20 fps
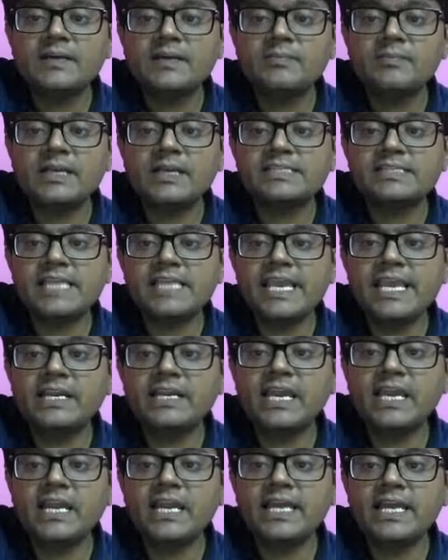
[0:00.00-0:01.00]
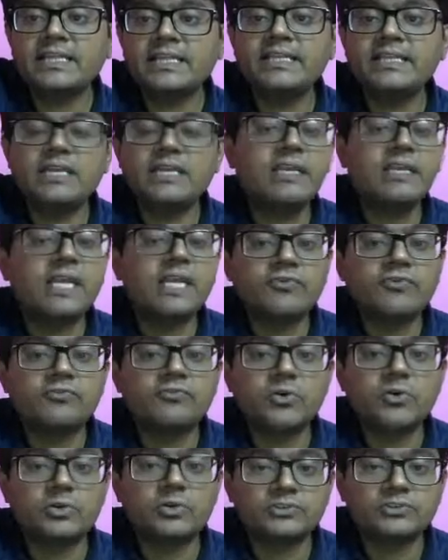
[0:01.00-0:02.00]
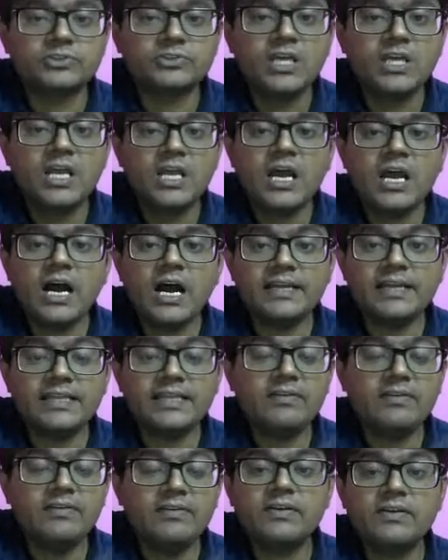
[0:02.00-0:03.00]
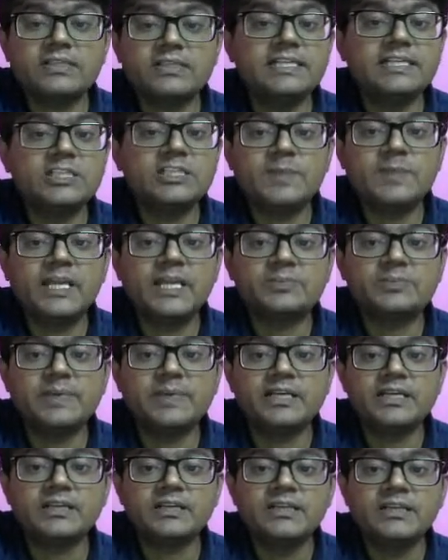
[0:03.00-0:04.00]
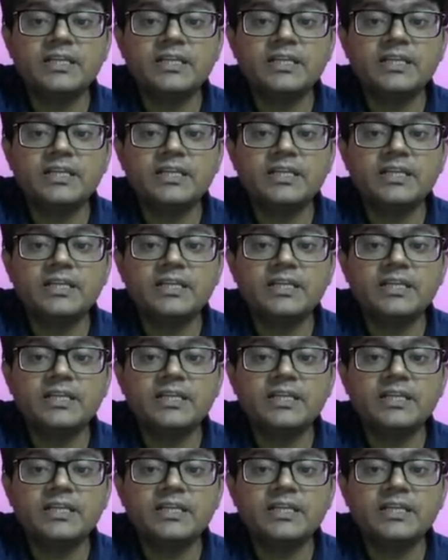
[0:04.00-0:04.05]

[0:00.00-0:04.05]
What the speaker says: plus 8k, like that they will give force, and they will give us the displacement.